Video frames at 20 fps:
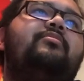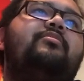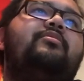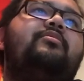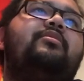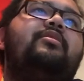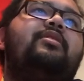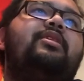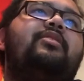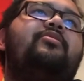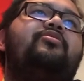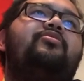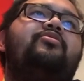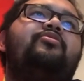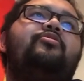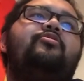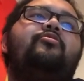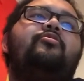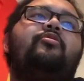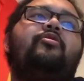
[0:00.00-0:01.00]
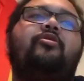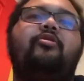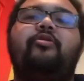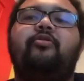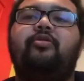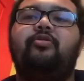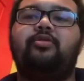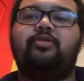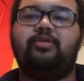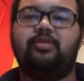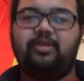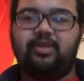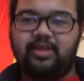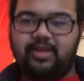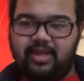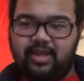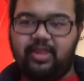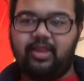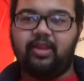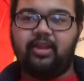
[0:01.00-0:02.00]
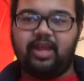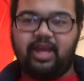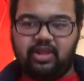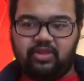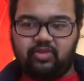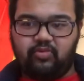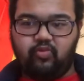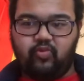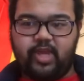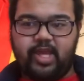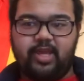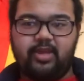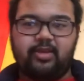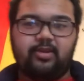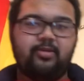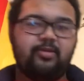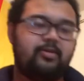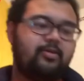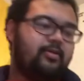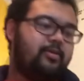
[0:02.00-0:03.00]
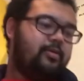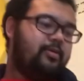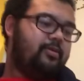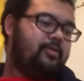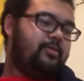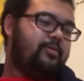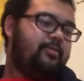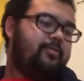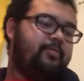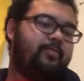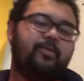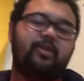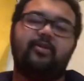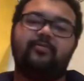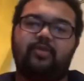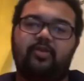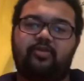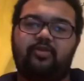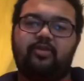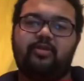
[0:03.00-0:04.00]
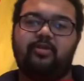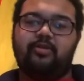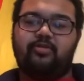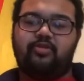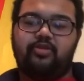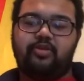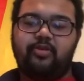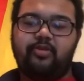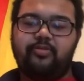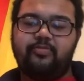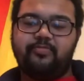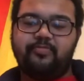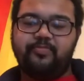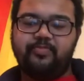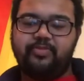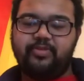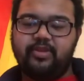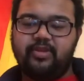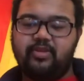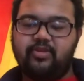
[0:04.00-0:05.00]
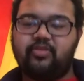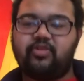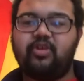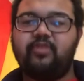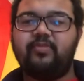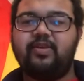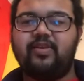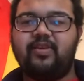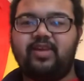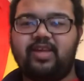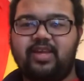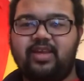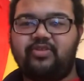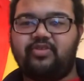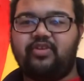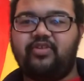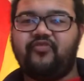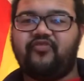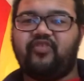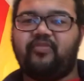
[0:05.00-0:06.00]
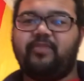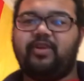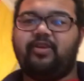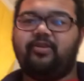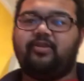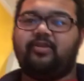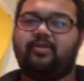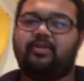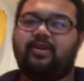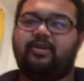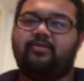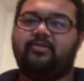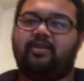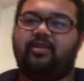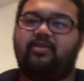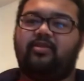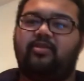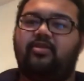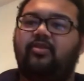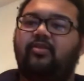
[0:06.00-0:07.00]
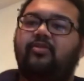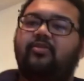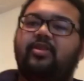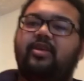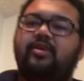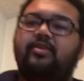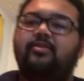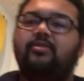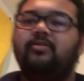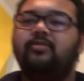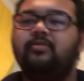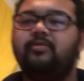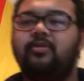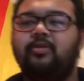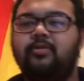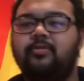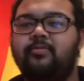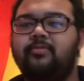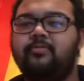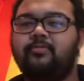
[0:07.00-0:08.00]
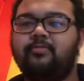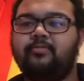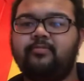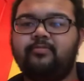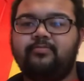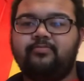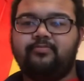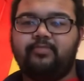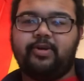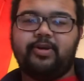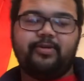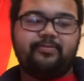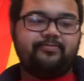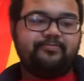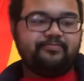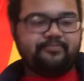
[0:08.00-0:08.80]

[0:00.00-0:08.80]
next two are in the last week of the series. So, it's going to be easy from here on out until then, but